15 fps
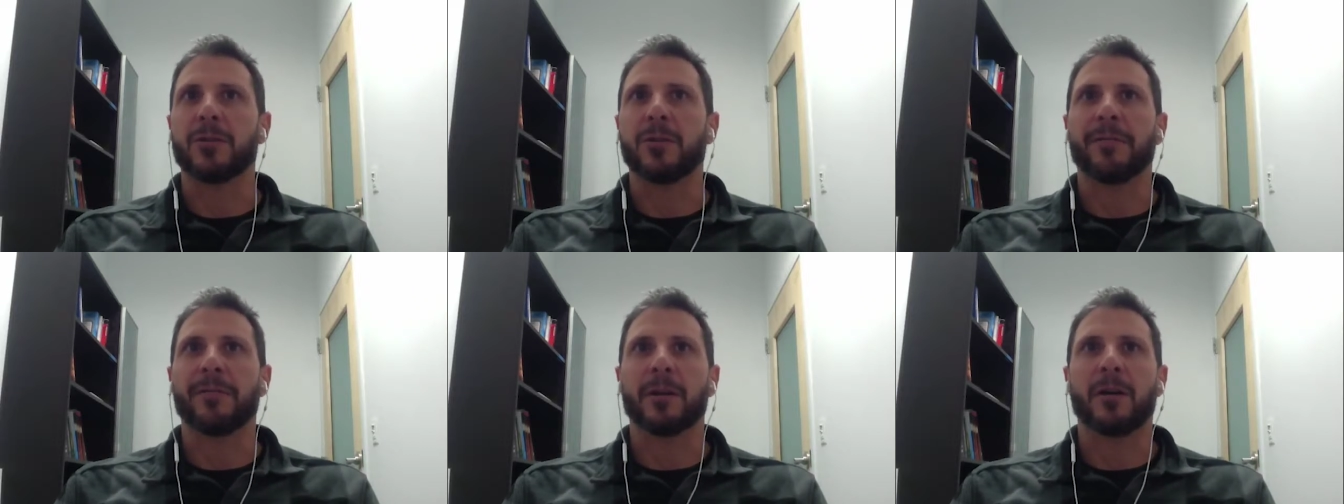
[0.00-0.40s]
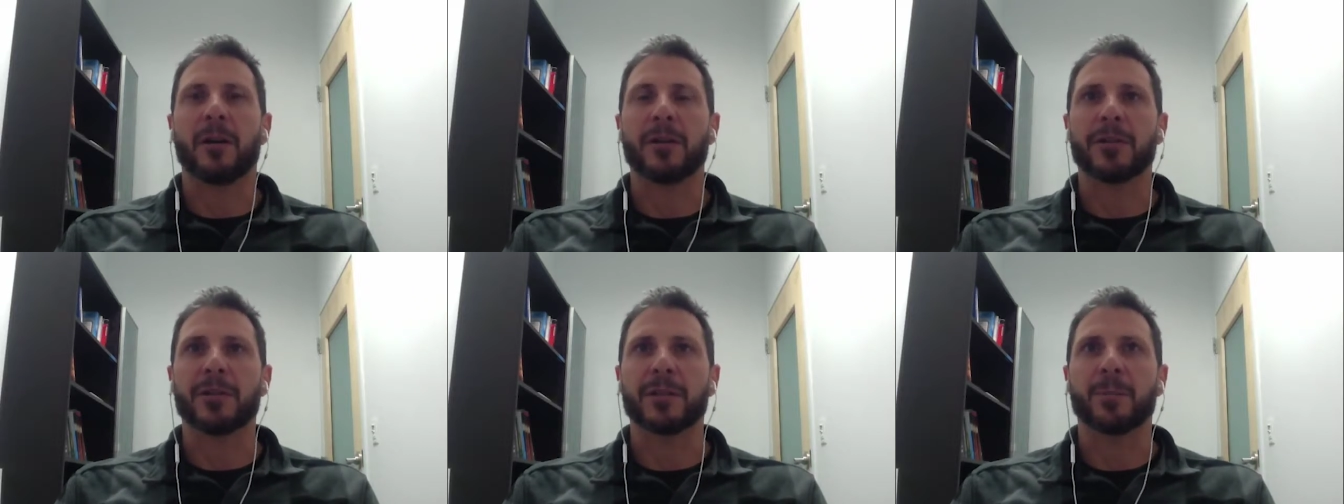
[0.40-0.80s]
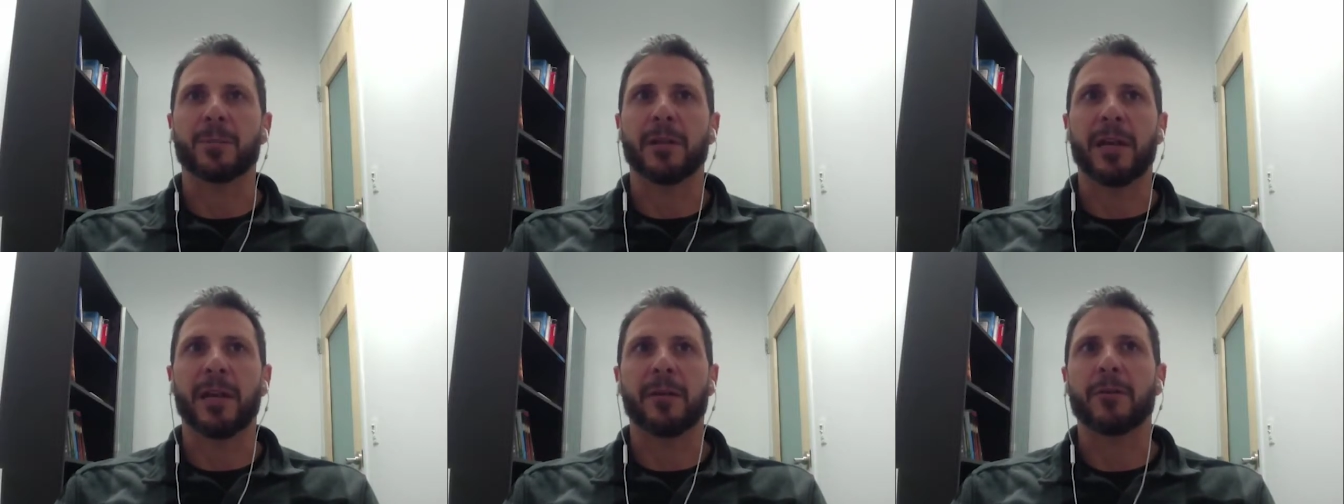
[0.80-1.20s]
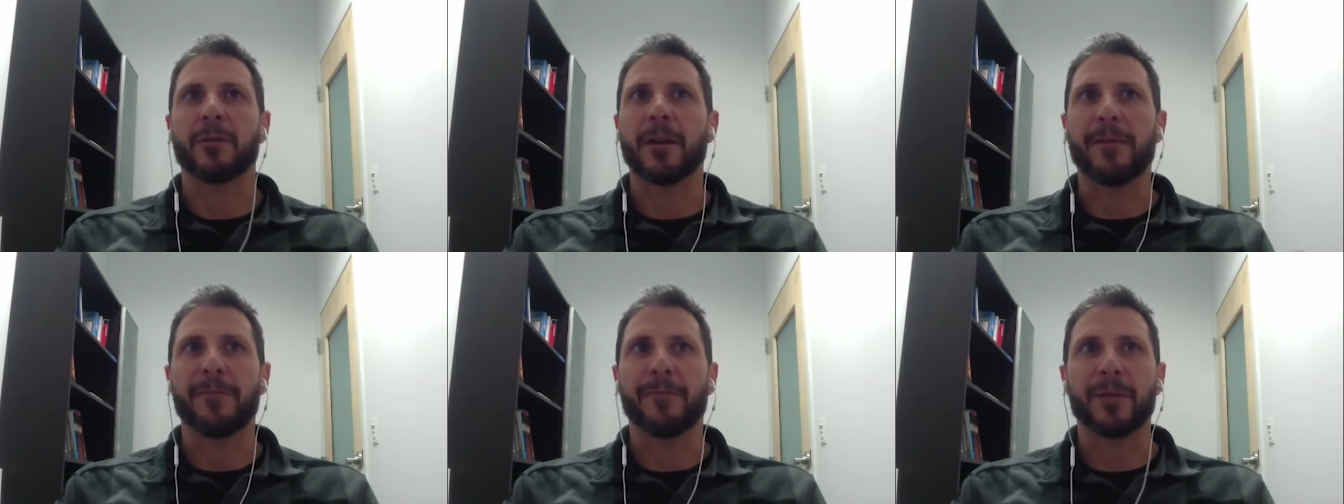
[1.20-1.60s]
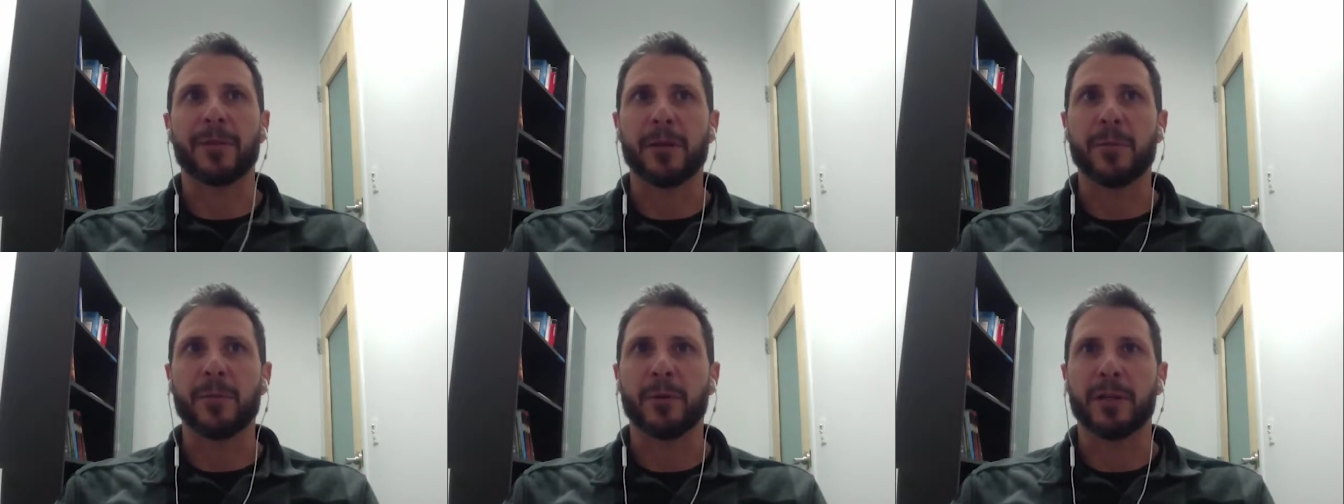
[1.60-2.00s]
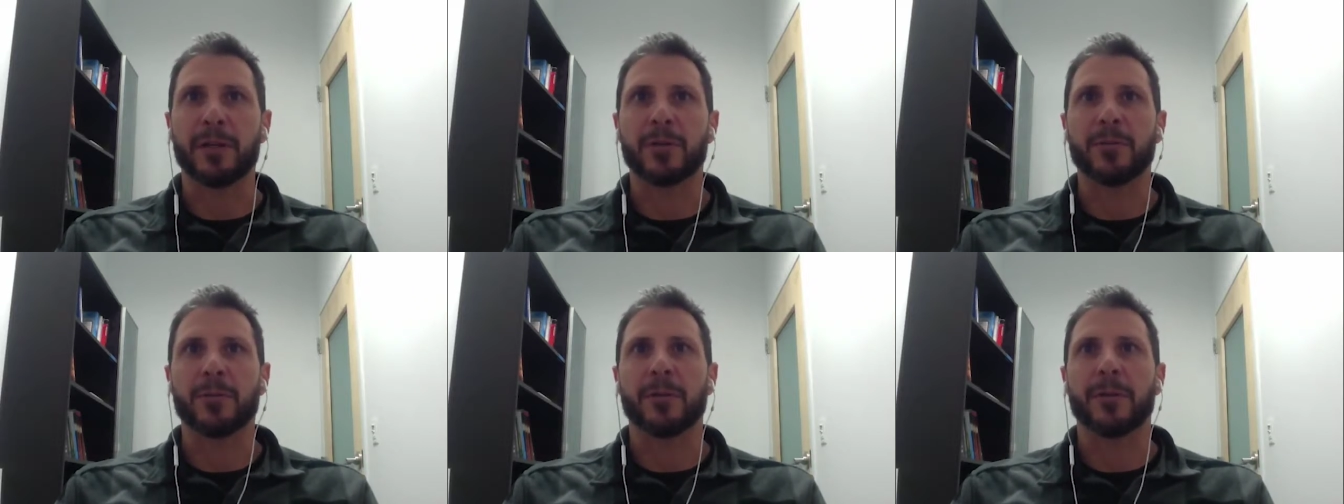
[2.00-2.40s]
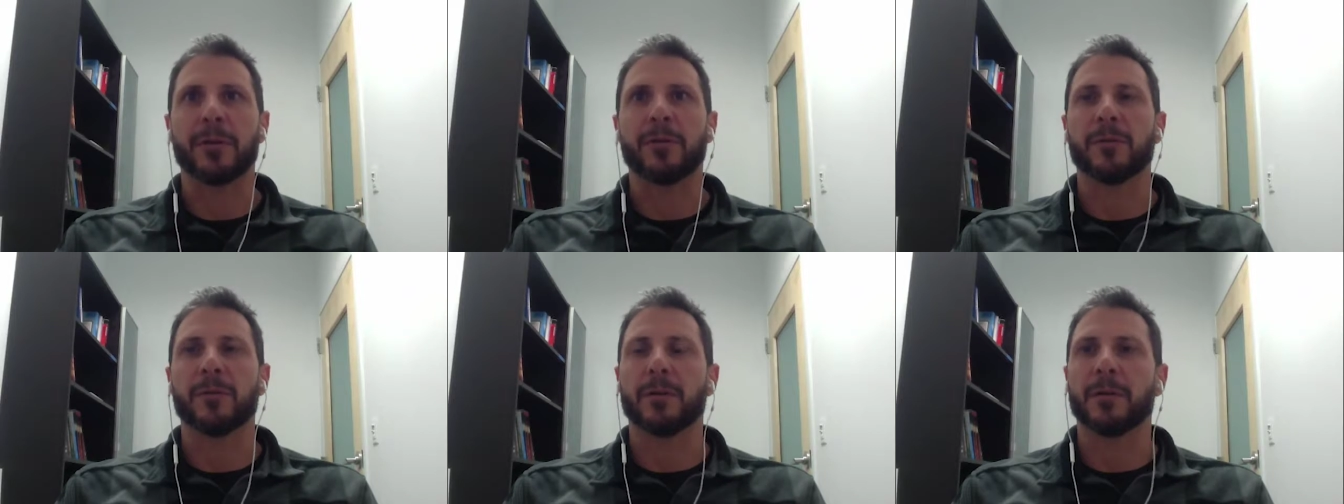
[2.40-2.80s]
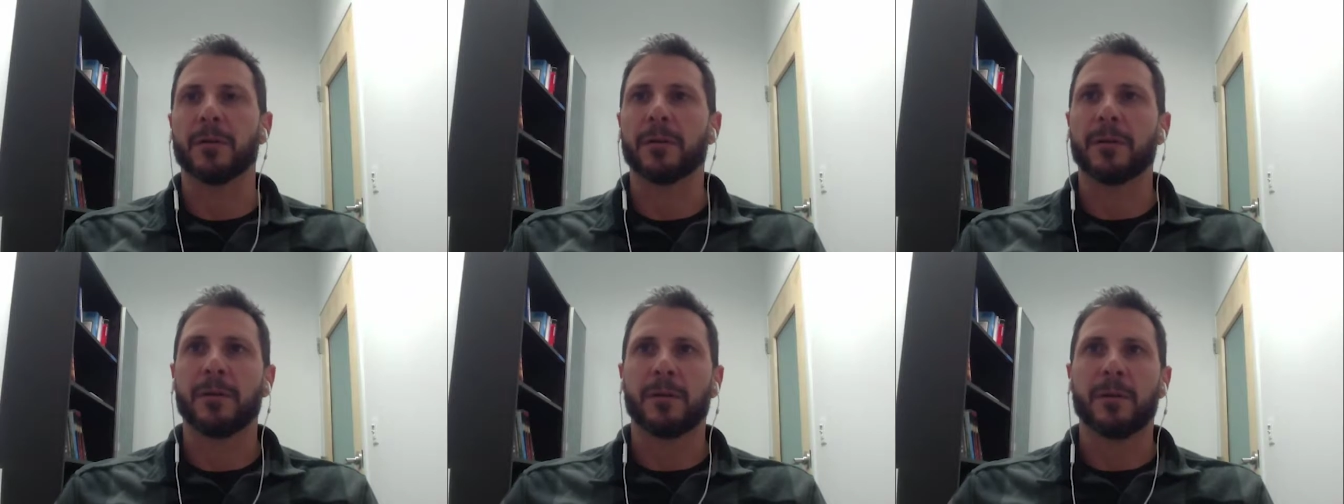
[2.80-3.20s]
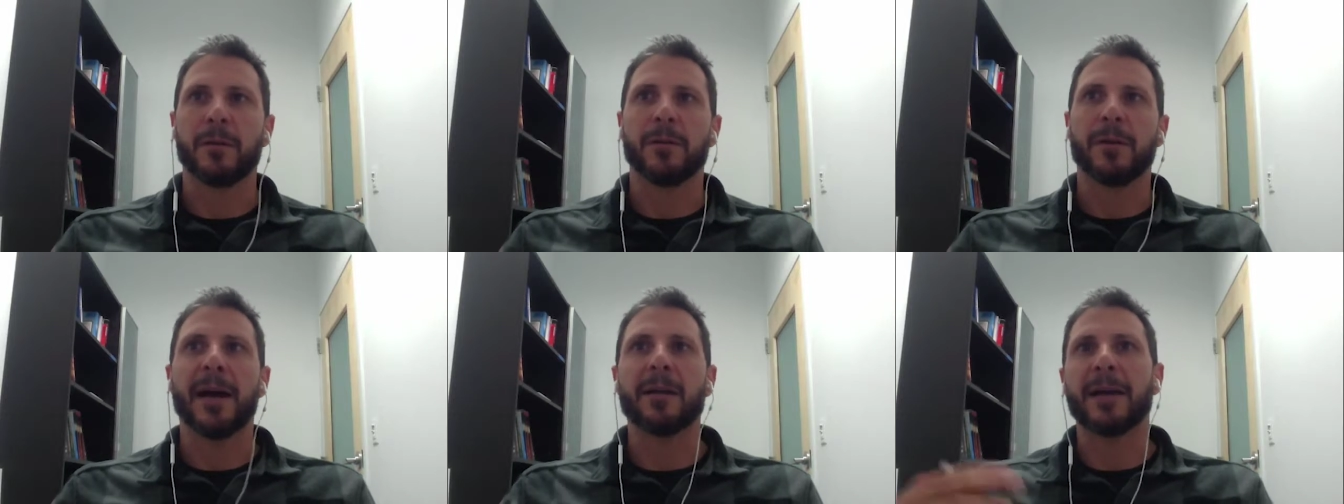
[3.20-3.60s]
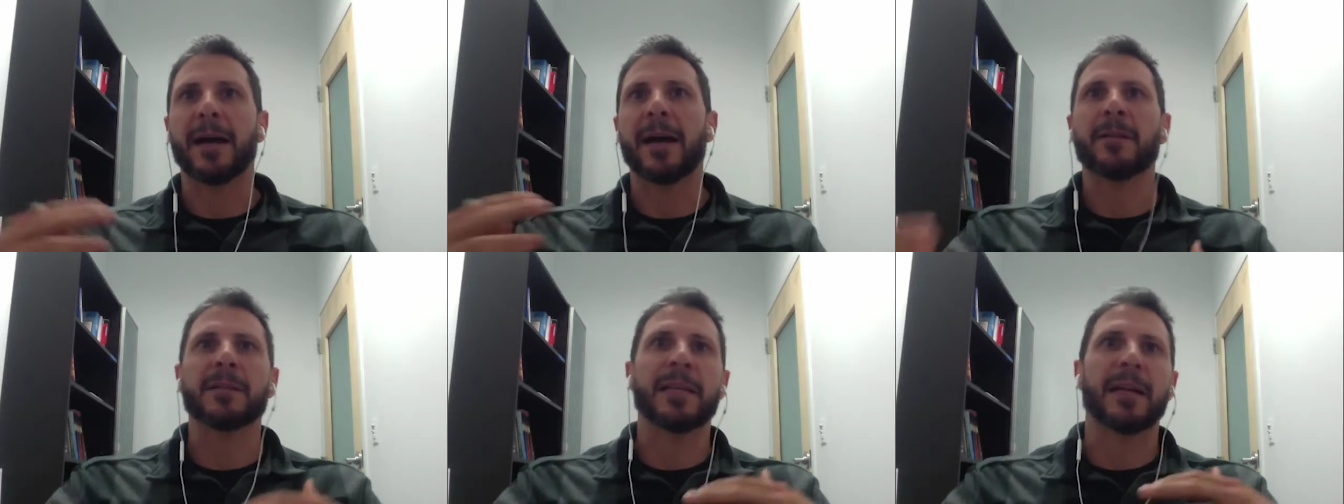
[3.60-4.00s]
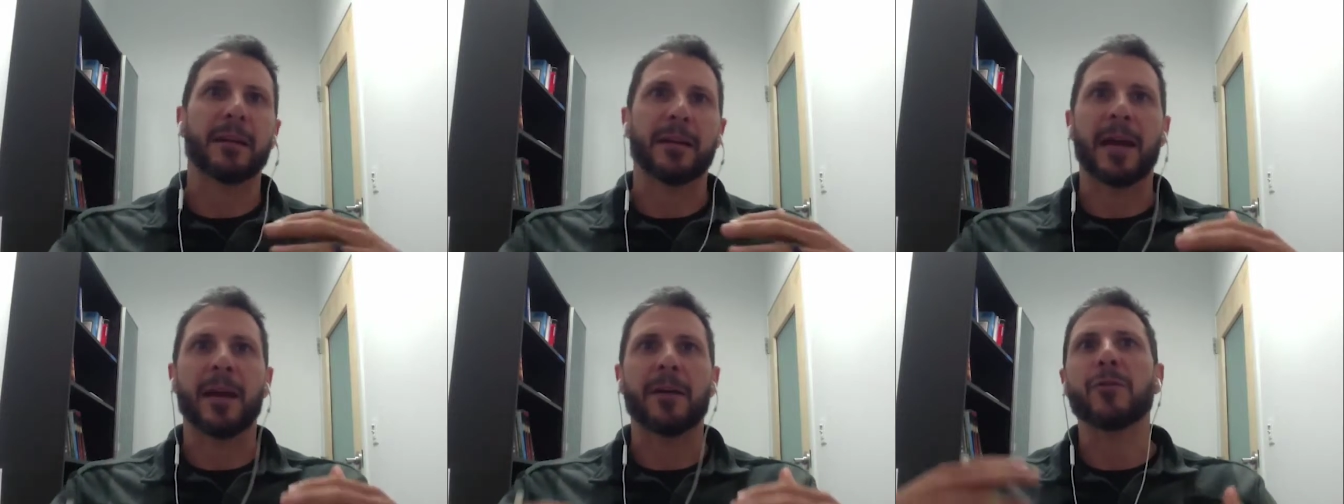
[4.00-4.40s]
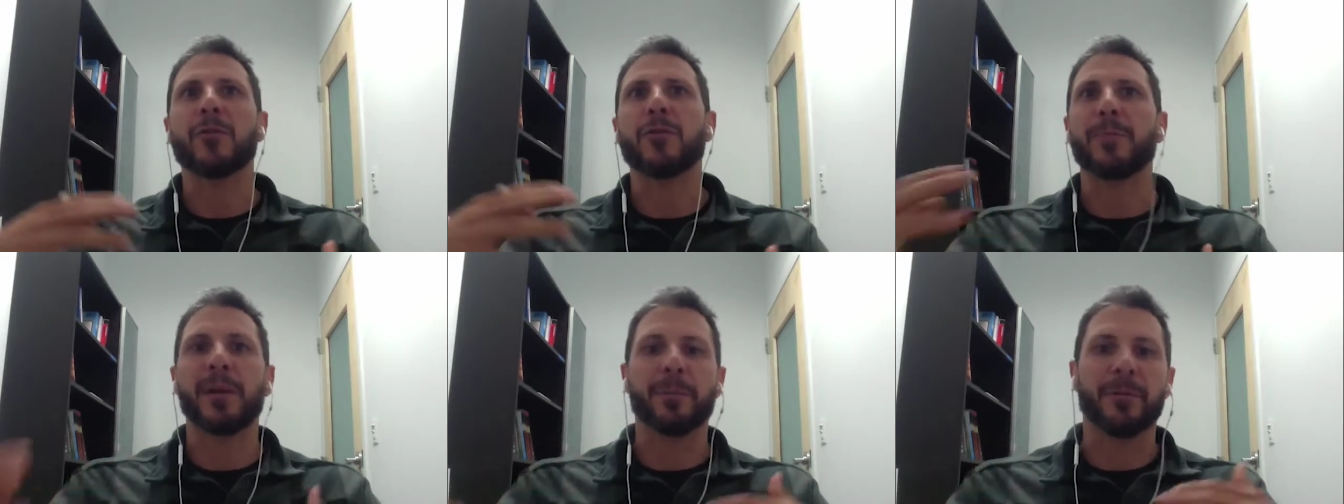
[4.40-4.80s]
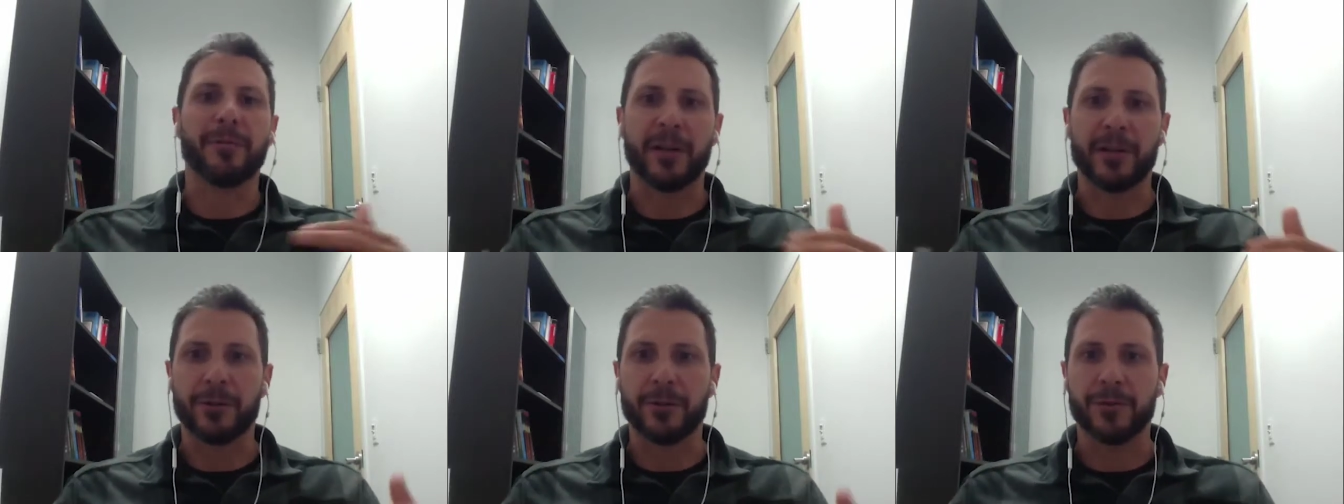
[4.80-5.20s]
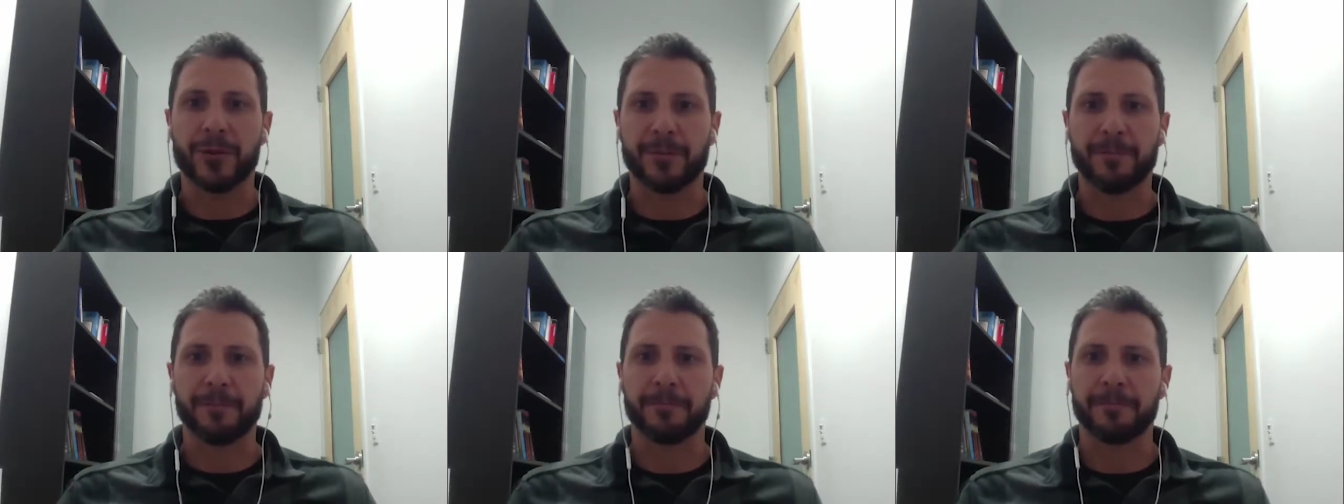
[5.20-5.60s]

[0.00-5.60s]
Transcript: Do you have a conscious plan or effort that you put into it? Or, you know, how, how does that, how do new people find your gym?